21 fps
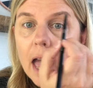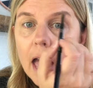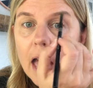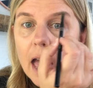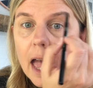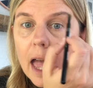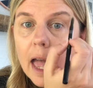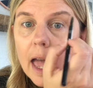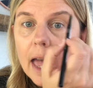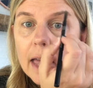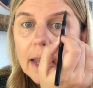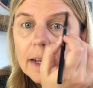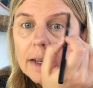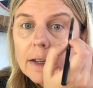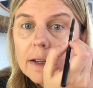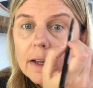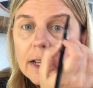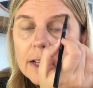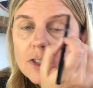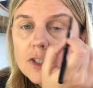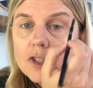
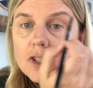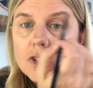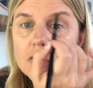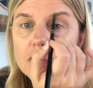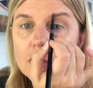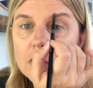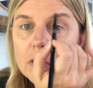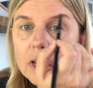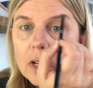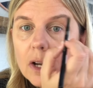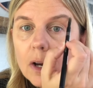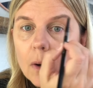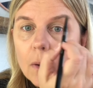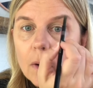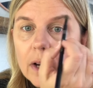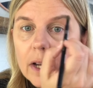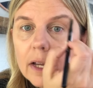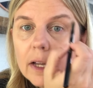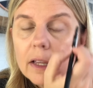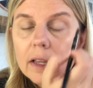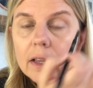And it's just, you know,
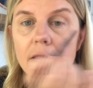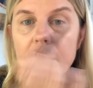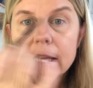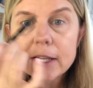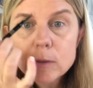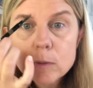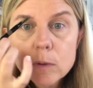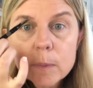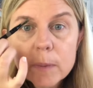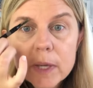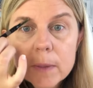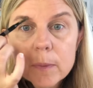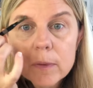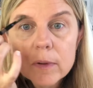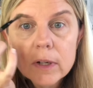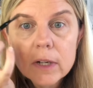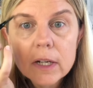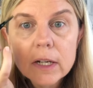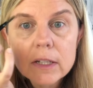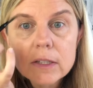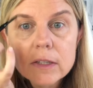that's what people are
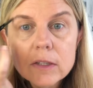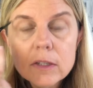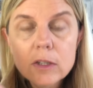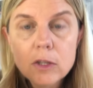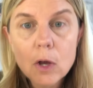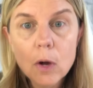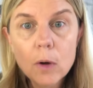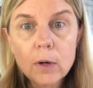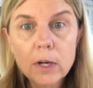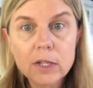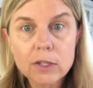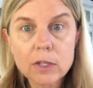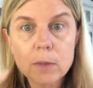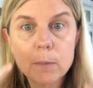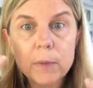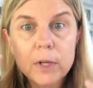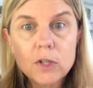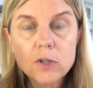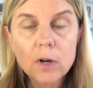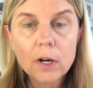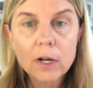gonna notice and
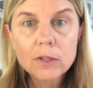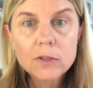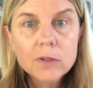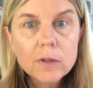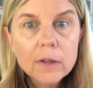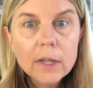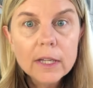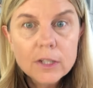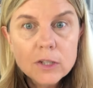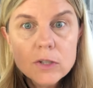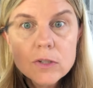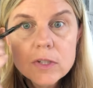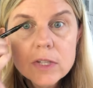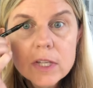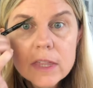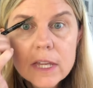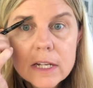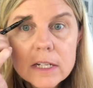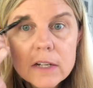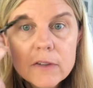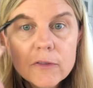be drawn to. Like, do you see
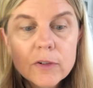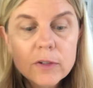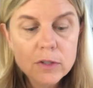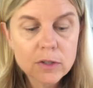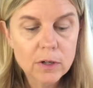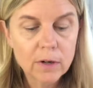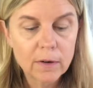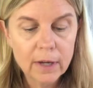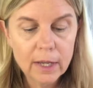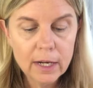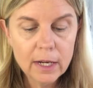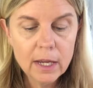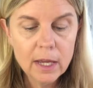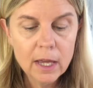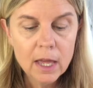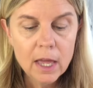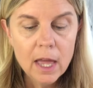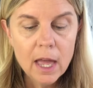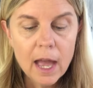that difference already?